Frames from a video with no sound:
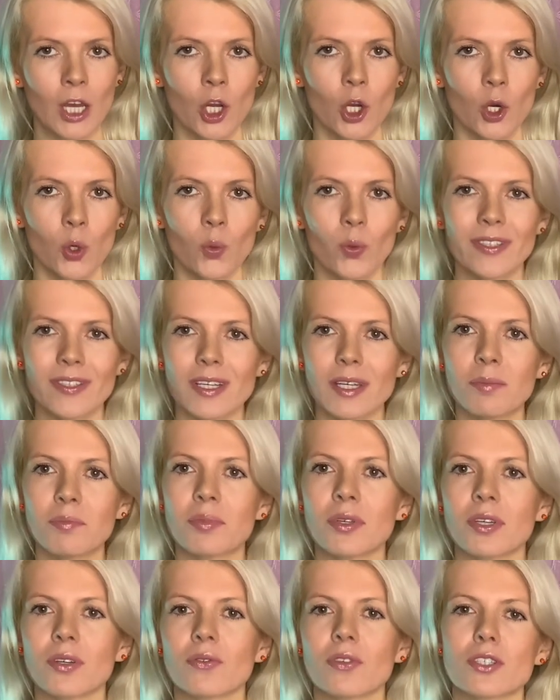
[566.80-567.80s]
With the
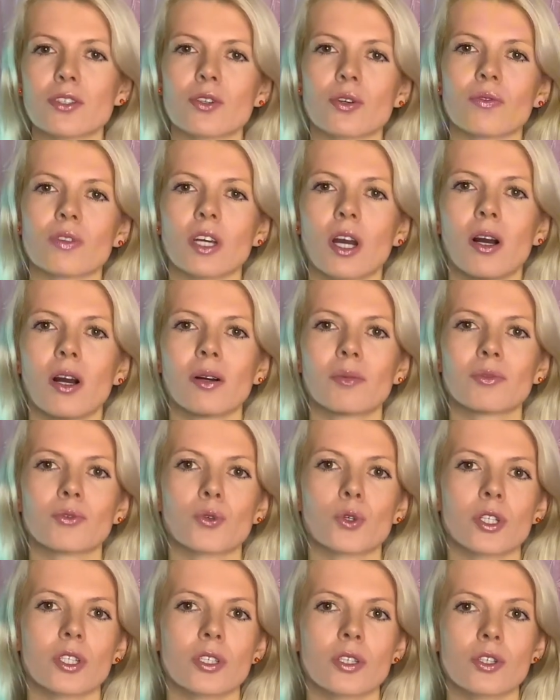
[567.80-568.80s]
appearance of the armed
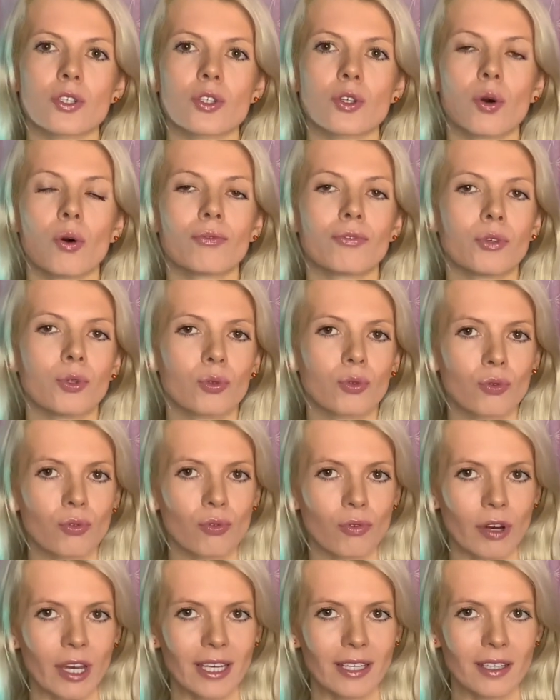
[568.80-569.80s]
forces of
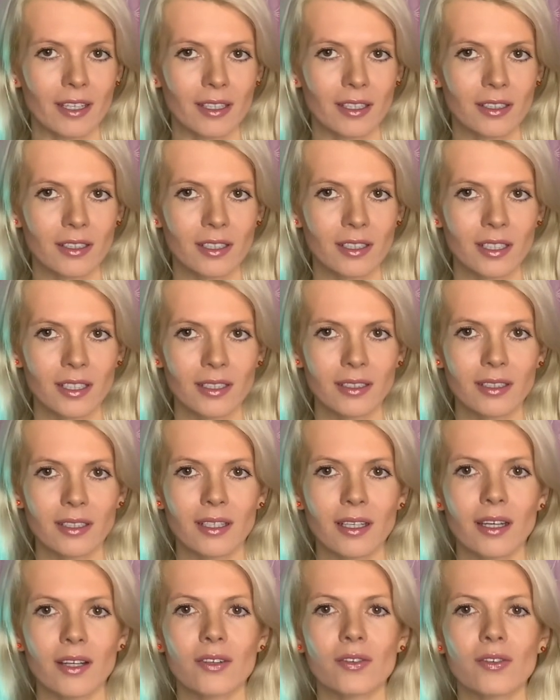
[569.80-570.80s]
Ukraine in
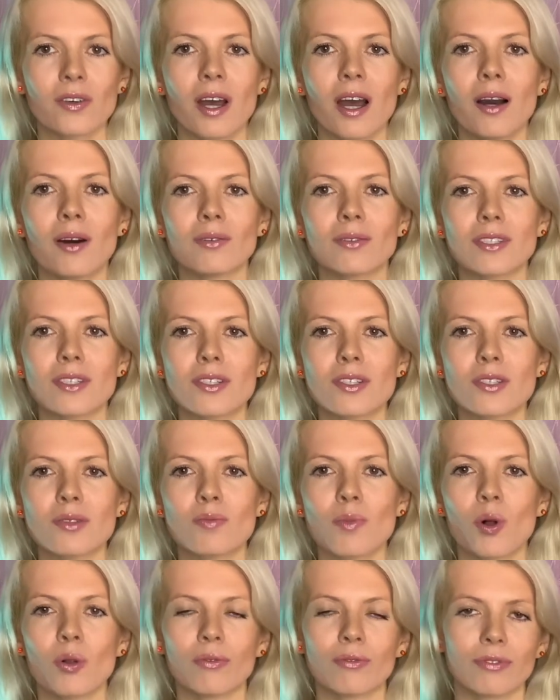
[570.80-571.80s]
Crimea around a
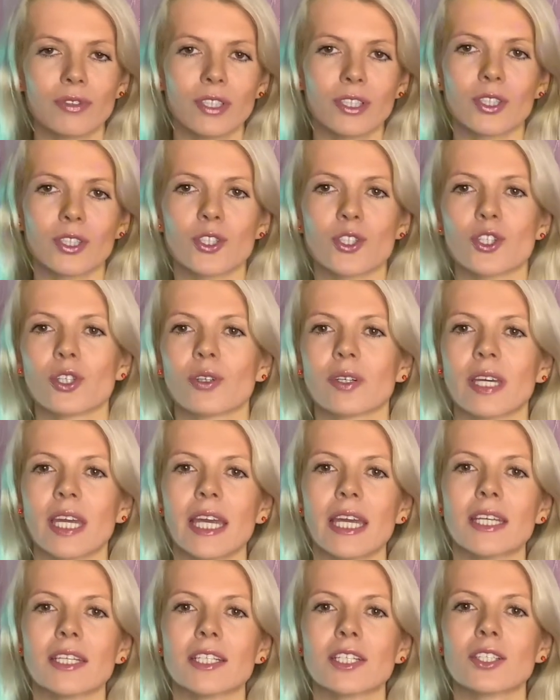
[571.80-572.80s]
small village
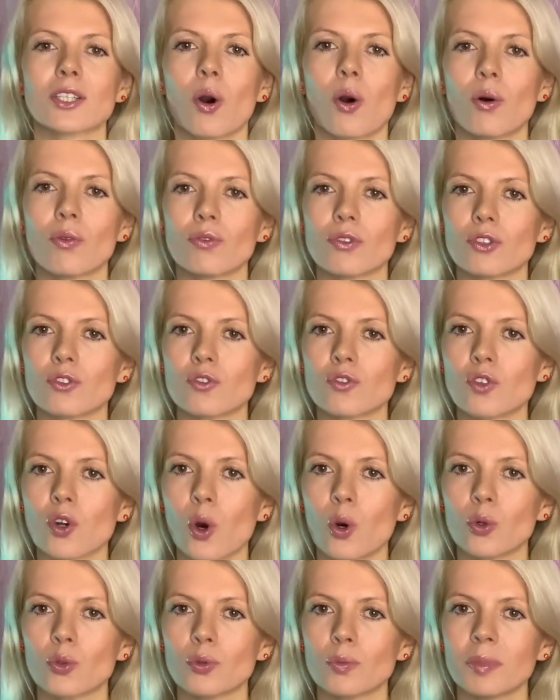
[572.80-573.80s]
located on the
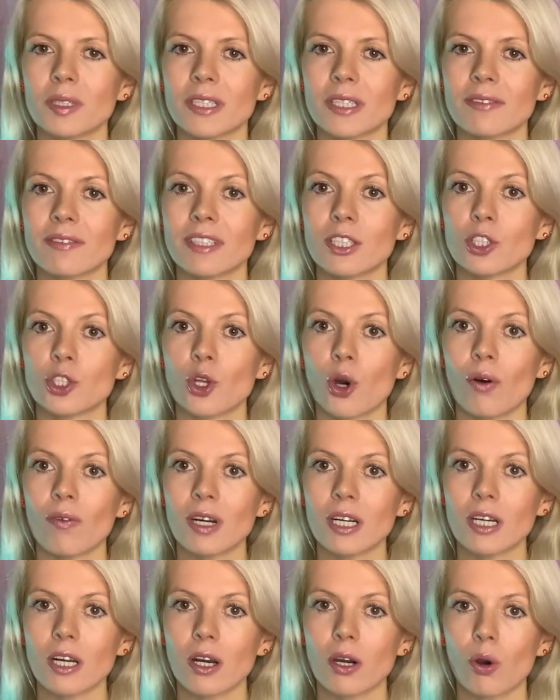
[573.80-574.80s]
road between
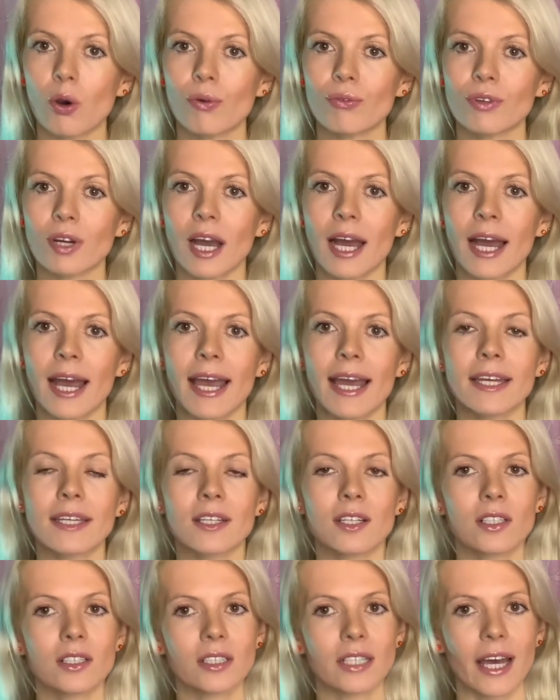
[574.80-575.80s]
Novakakhovka and
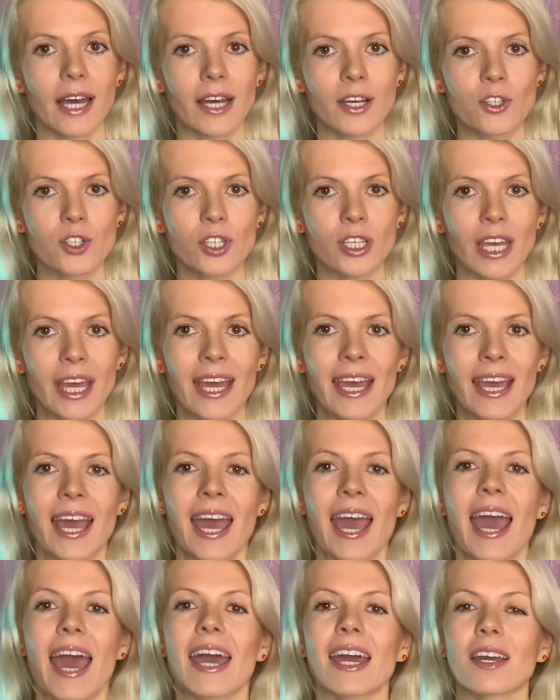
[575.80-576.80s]
Oleshki,
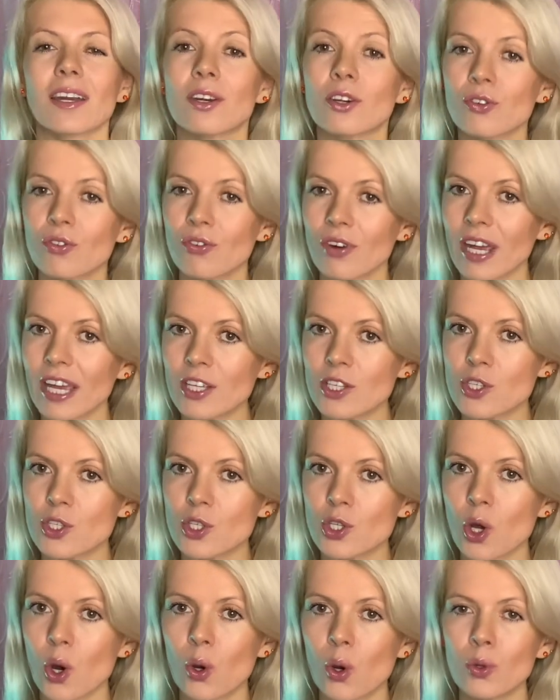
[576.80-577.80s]
a gray
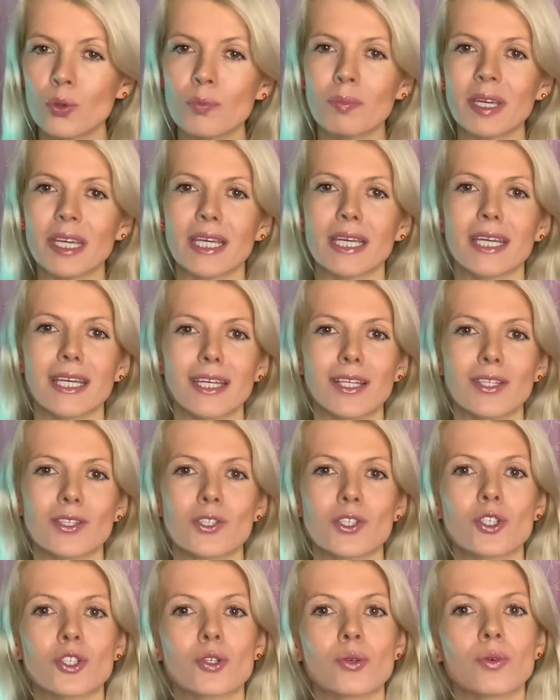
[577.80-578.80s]
zone
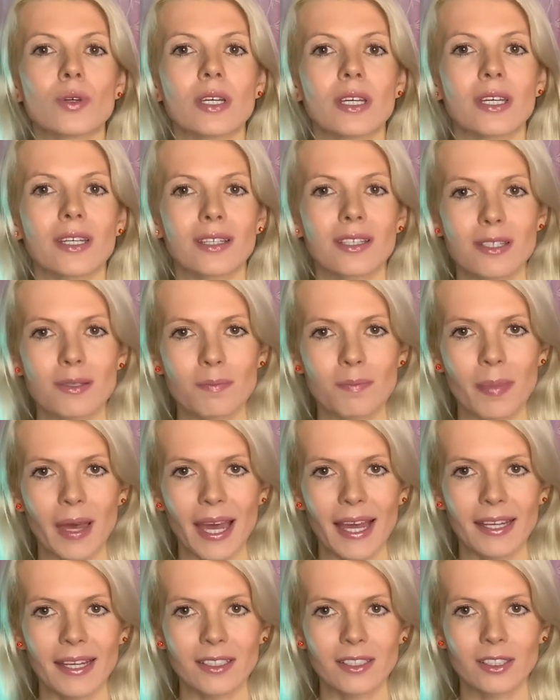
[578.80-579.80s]
begins to
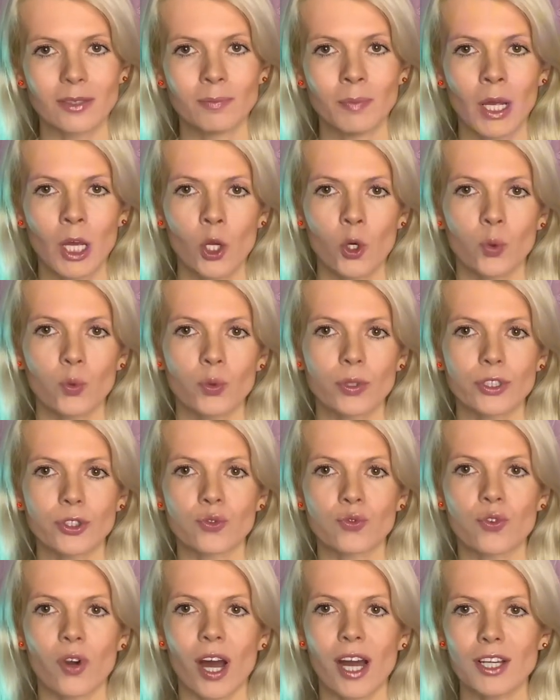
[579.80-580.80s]
expand,
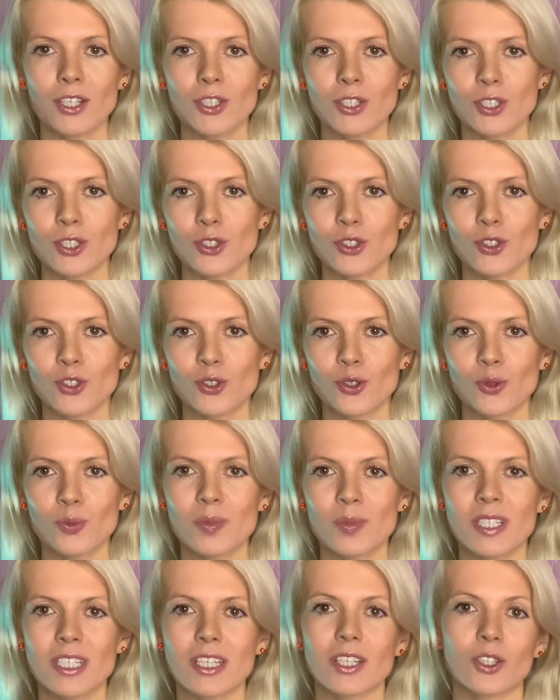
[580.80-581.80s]
with Russian
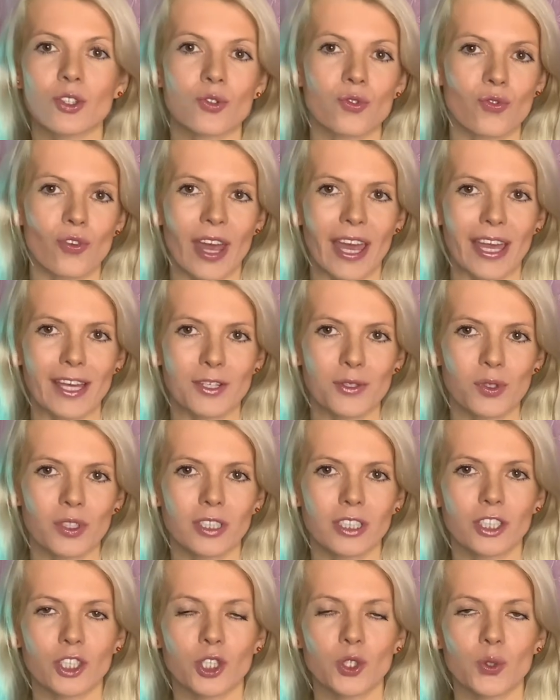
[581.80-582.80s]
troops
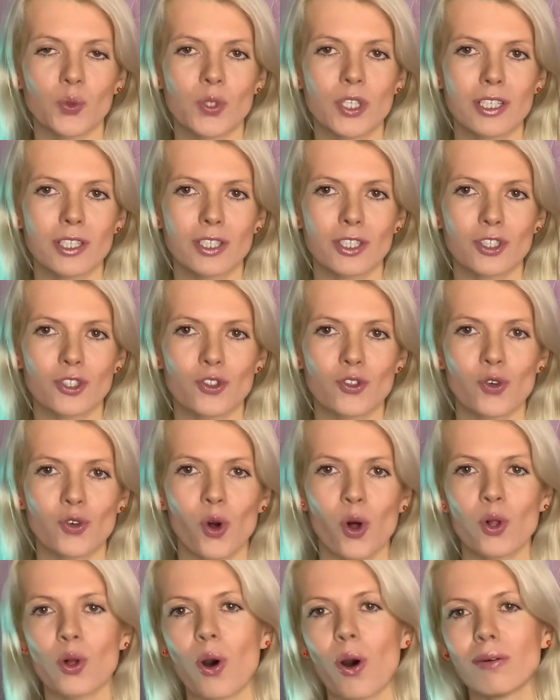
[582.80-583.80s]
gradually losing
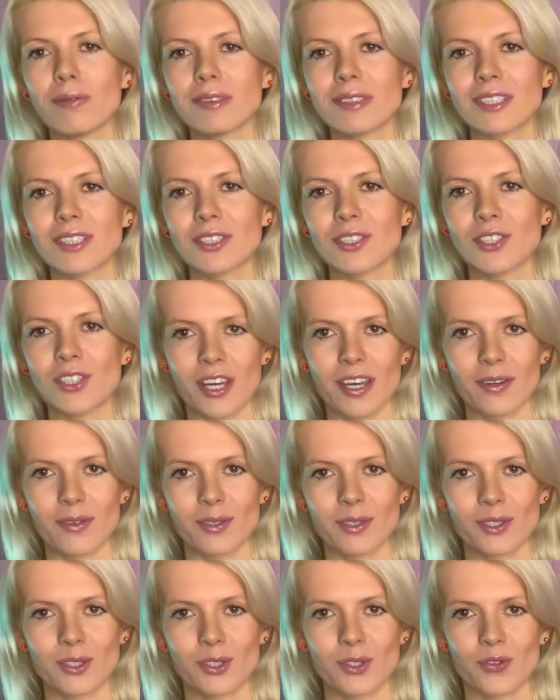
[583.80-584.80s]
control over the
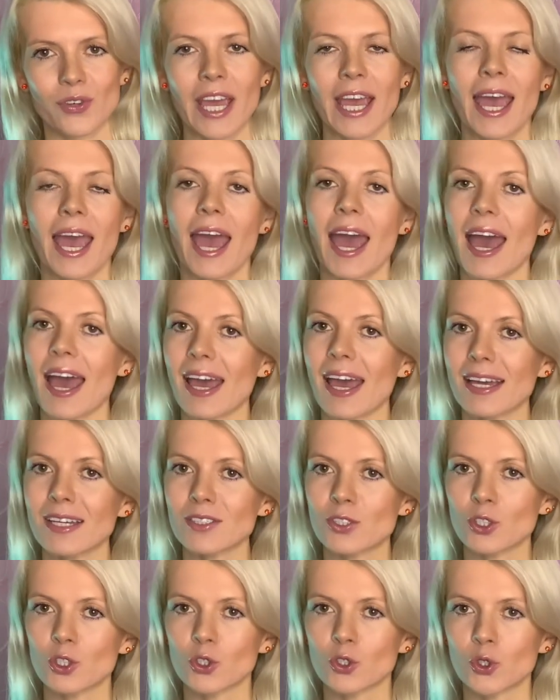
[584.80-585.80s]
territory
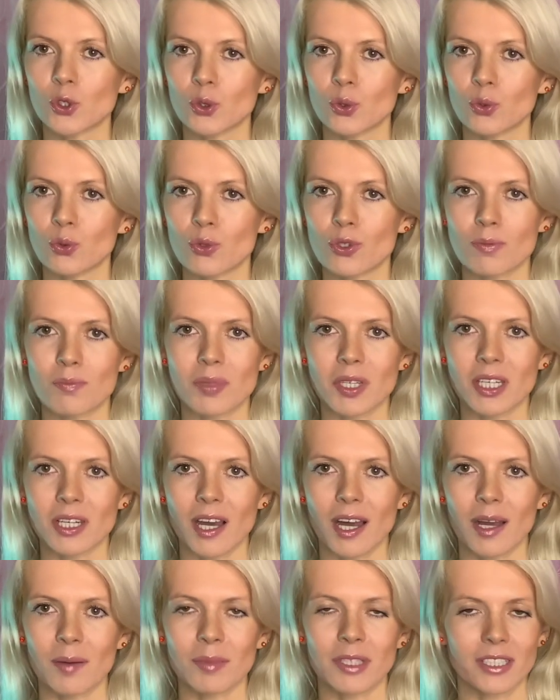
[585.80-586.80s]
and routes
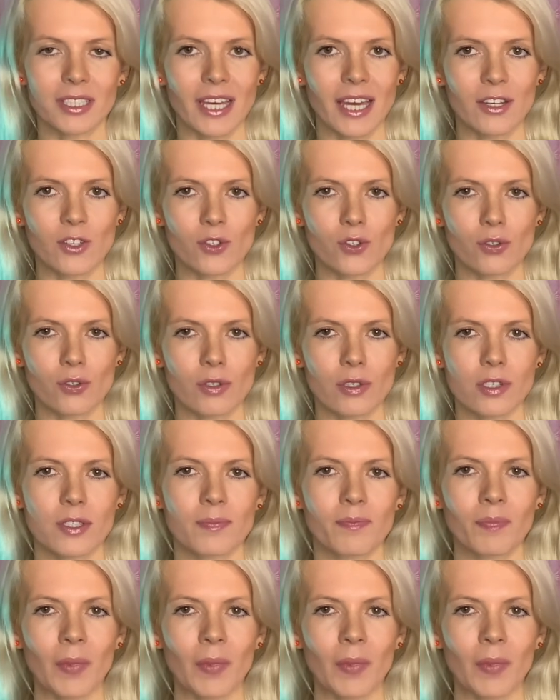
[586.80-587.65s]
becoming dangerous. dangerous.